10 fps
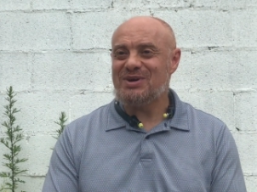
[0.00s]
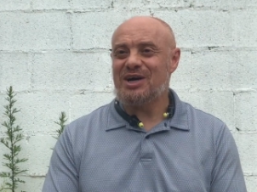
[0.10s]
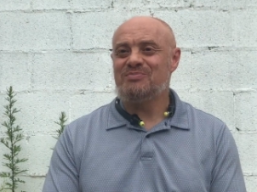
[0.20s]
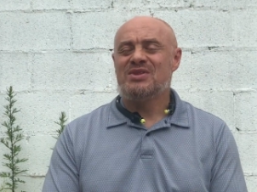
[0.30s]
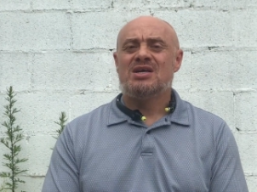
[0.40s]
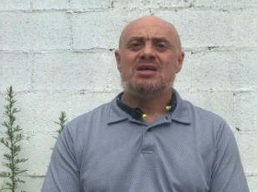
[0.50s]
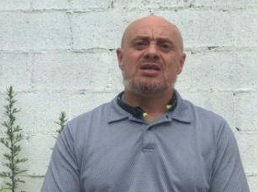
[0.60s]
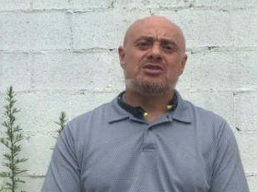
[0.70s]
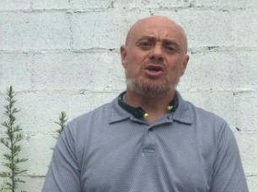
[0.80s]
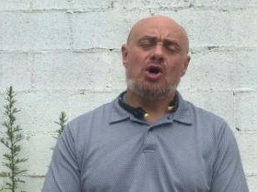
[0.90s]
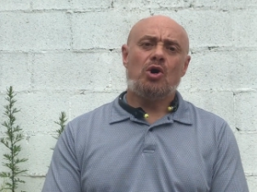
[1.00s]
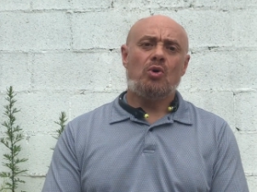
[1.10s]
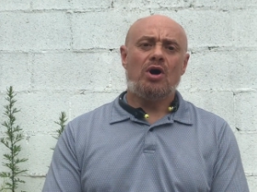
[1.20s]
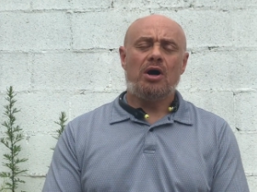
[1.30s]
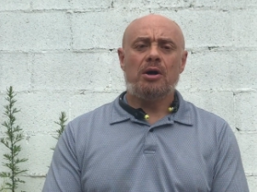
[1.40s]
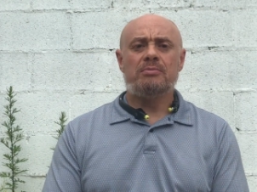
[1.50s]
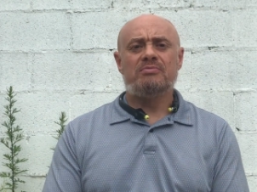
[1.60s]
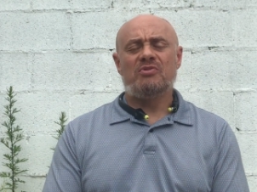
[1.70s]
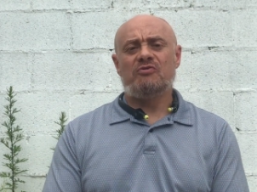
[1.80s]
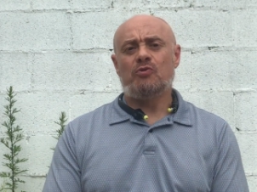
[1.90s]
about.
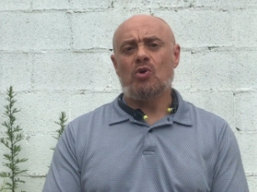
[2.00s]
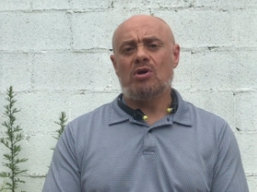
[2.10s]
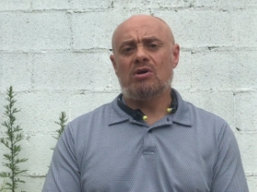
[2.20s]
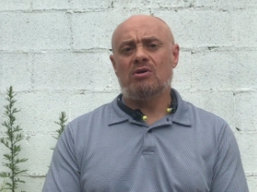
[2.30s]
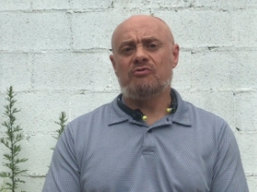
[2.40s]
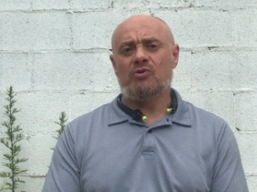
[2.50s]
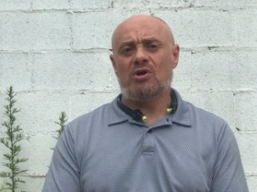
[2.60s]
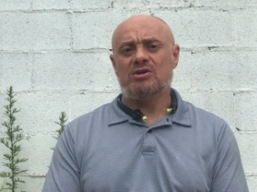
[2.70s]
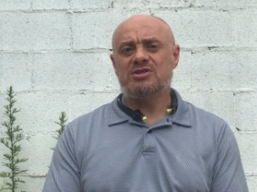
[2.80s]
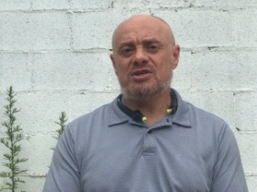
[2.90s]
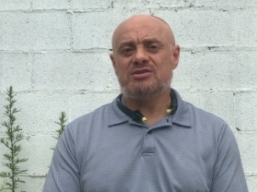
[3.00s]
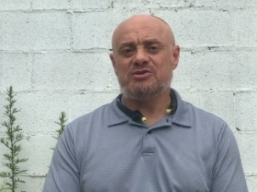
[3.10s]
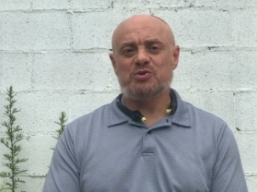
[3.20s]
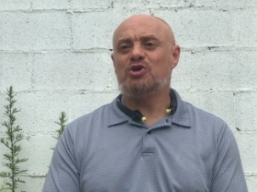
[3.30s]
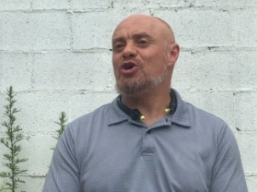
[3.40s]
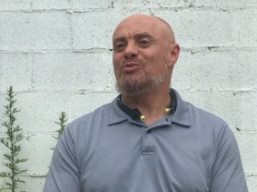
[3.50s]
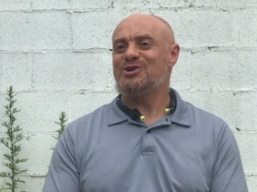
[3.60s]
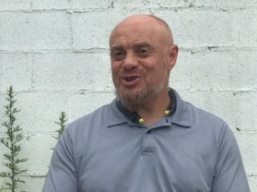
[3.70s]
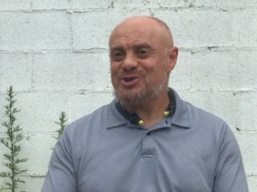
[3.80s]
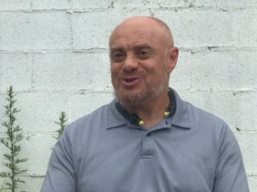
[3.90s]
So for our sisters, we call them
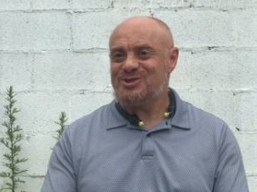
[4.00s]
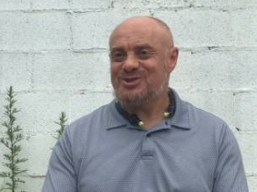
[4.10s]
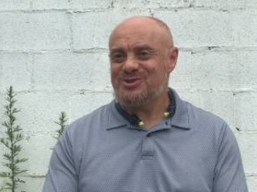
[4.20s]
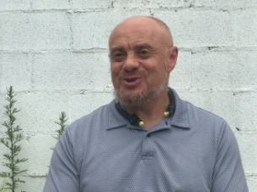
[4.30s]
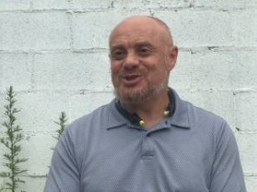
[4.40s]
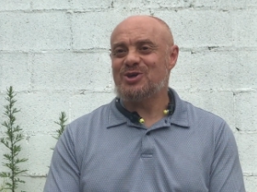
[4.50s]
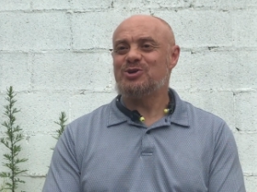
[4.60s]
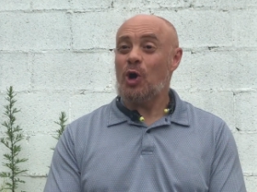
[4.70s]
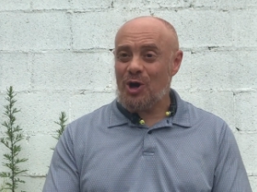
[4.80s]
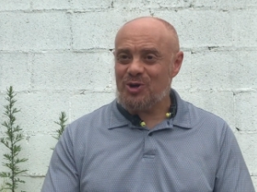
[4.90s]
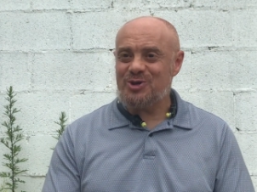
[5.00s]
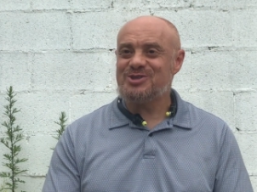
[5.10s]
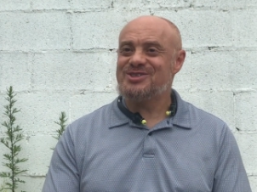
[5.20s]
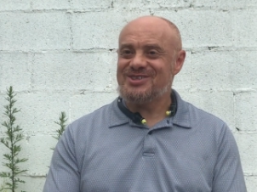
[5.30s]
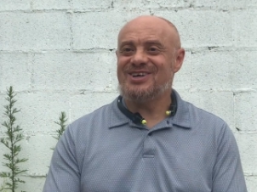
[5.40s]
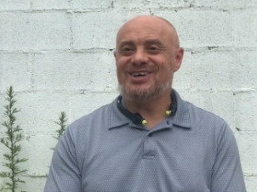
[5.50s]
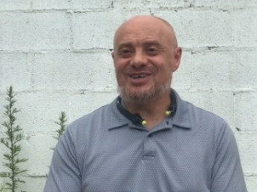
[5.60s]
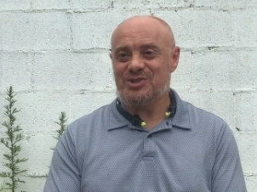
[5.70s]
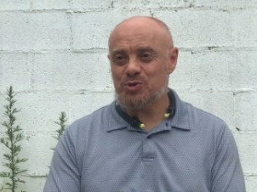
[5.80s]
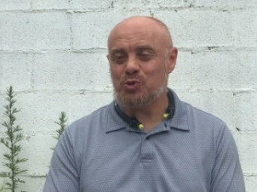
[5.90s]
our sisters. So it's our daughters
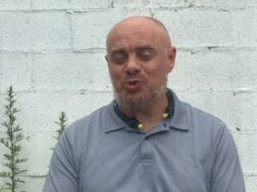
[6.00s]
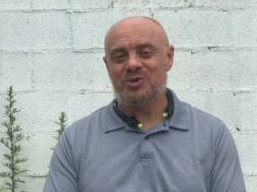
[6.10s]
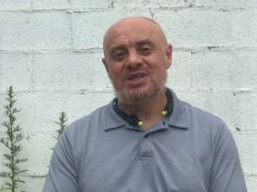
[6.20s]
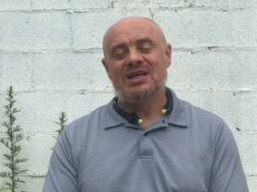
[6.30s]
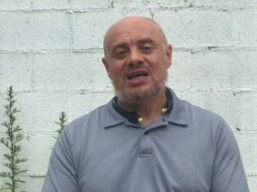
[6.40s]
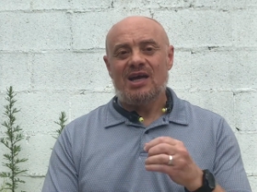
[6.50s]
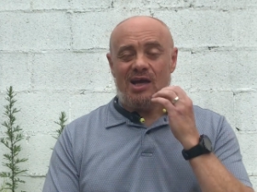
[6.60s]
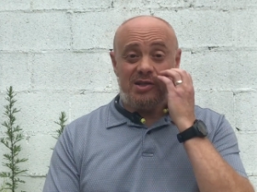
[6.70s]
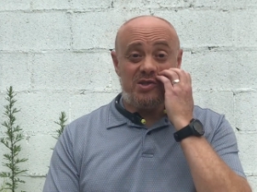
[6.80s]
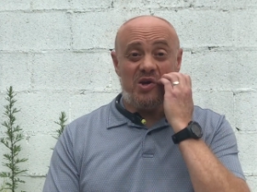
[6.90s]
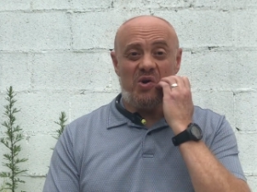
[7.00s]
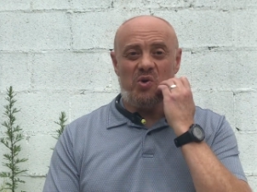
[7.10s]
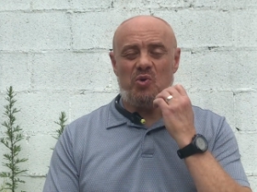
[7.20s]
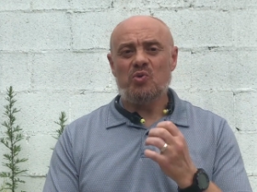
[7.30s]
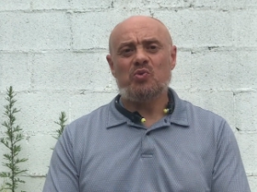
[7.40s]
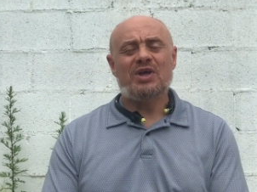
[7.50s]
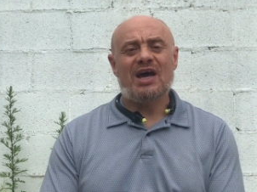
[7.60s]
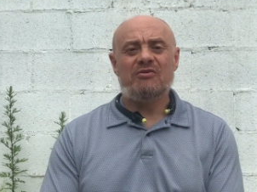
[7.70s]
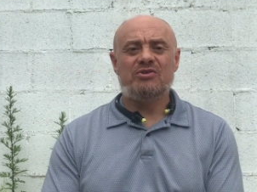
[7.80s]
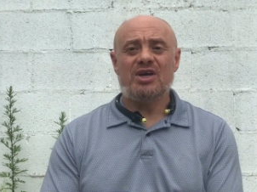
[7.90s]
in school, and so we
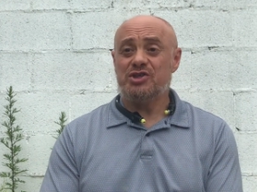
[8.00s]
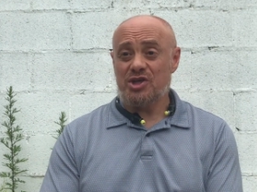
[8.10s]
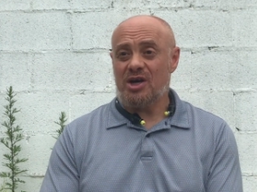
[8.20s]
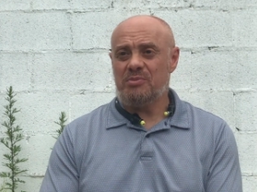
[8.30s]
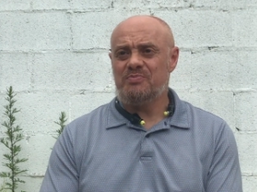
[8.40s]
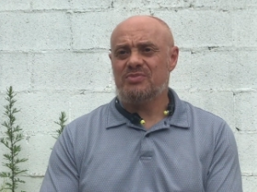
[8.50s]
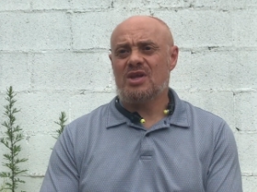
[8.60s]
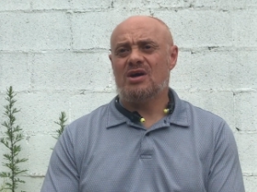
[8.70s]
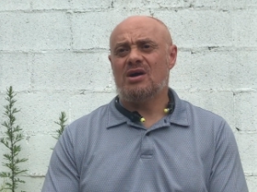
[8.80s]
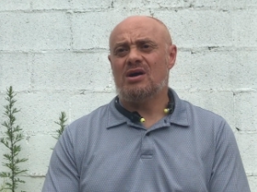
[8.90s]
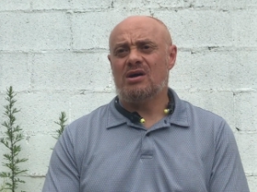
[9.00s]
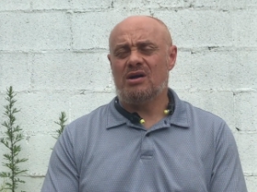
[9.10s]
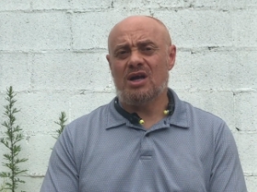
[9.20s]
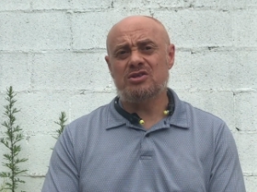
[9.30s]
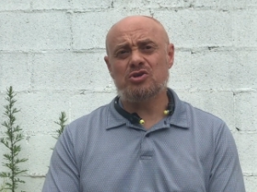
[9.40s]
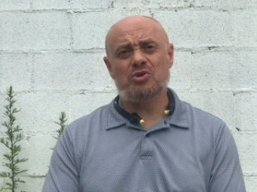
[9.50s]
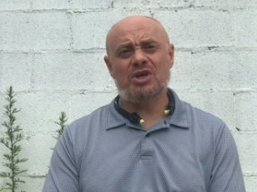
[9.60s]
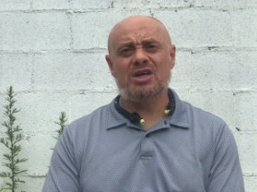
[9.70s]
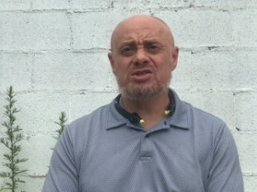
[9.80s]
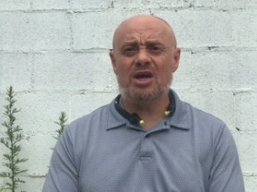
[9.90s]
have the hijab, and so
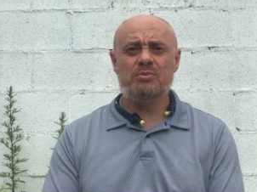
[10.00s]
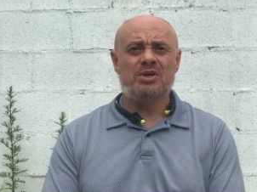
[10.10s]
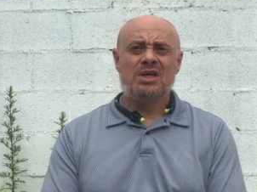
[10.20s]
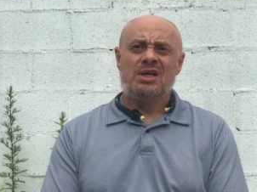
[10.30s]
the hijab,